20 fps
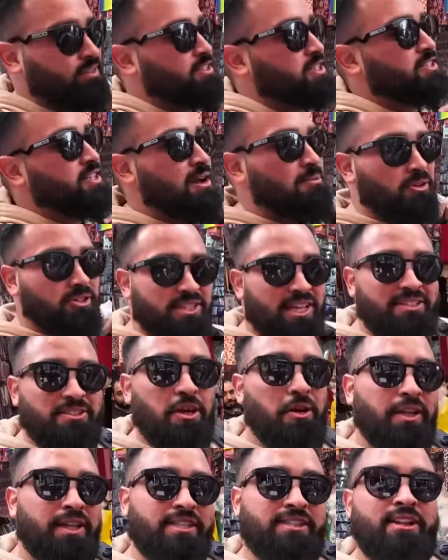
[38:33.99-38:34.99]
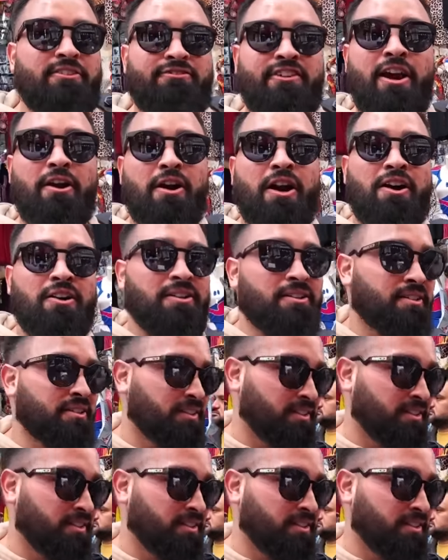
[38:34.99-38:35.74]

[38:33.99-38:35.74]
She's almost as old as the Pharaoh.